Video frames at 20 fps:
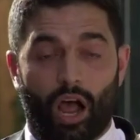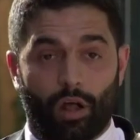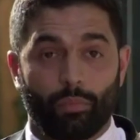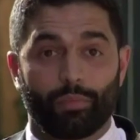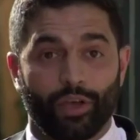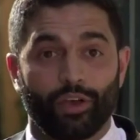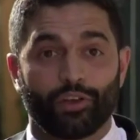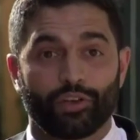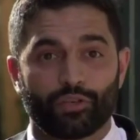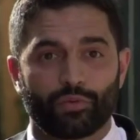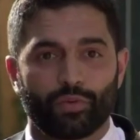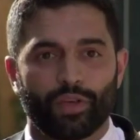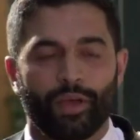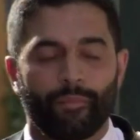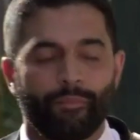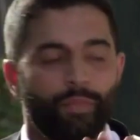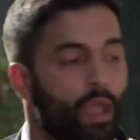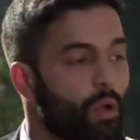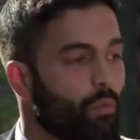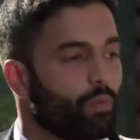I'll be honest with
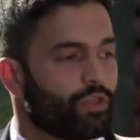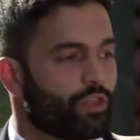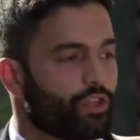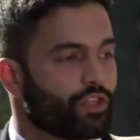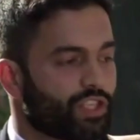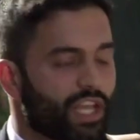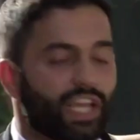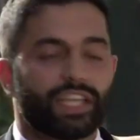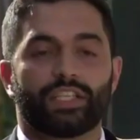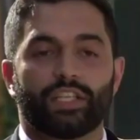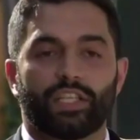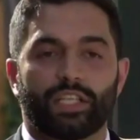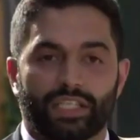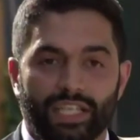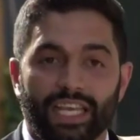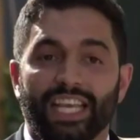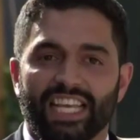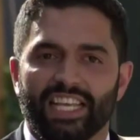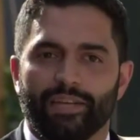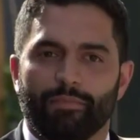you, with the size of the
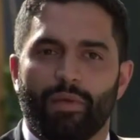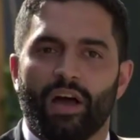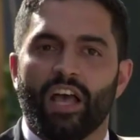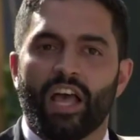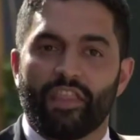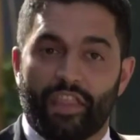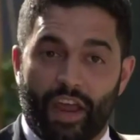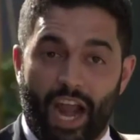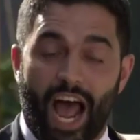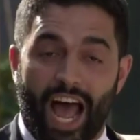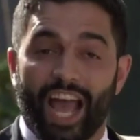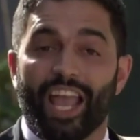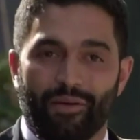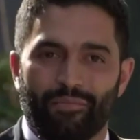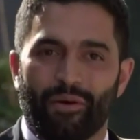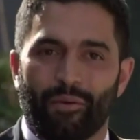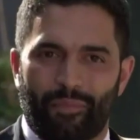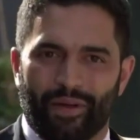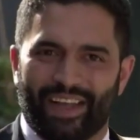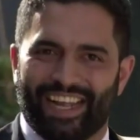team that I
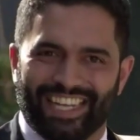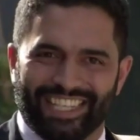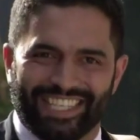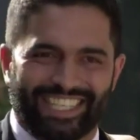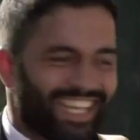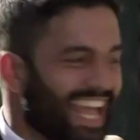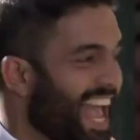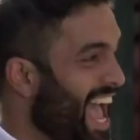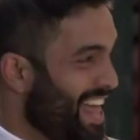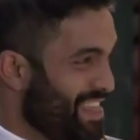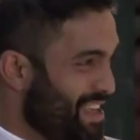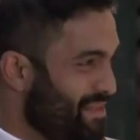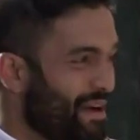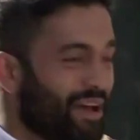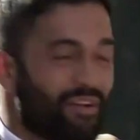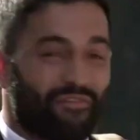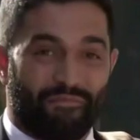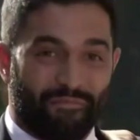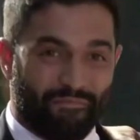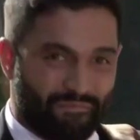am up against and the amount